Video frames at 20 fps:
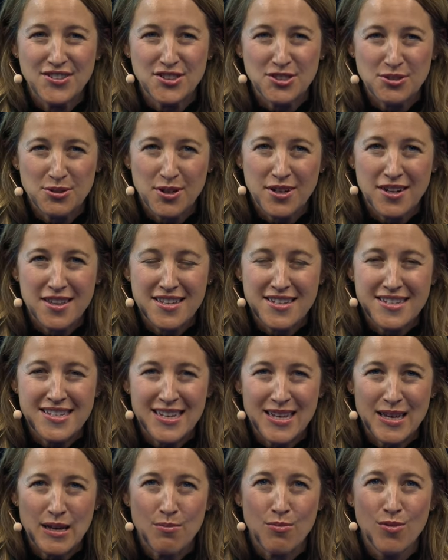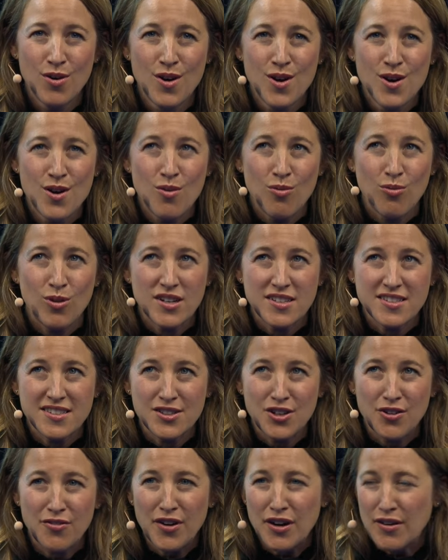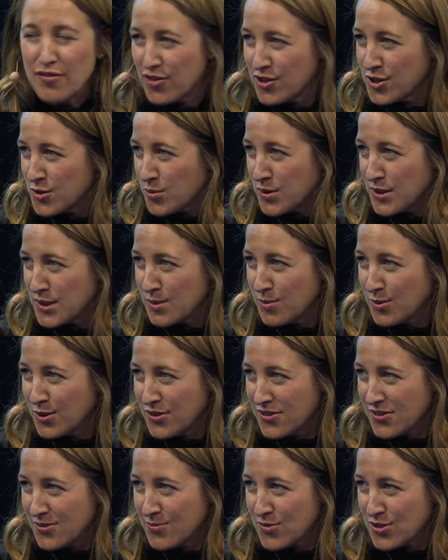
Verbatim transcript: Stewart, and the team was your very first principles.